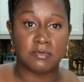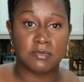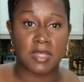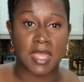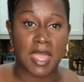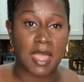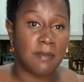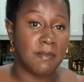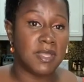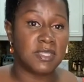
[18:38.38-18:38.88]

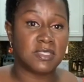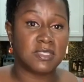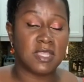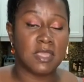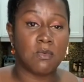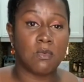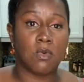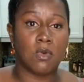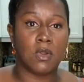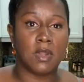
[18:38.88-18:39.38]
how much
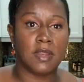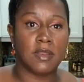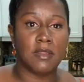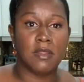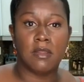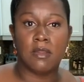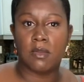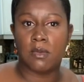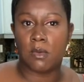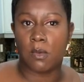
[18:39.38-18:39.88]
they
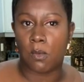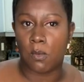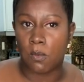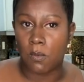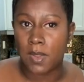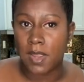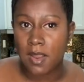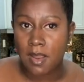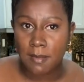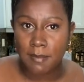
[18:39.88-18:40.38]
wore,
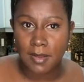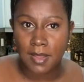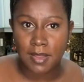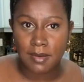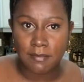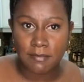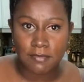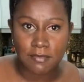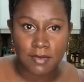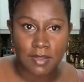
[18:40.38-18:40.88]
where I bought
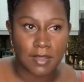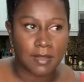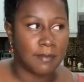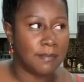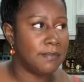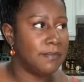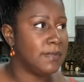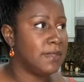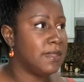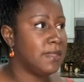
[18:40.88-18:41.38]
them from,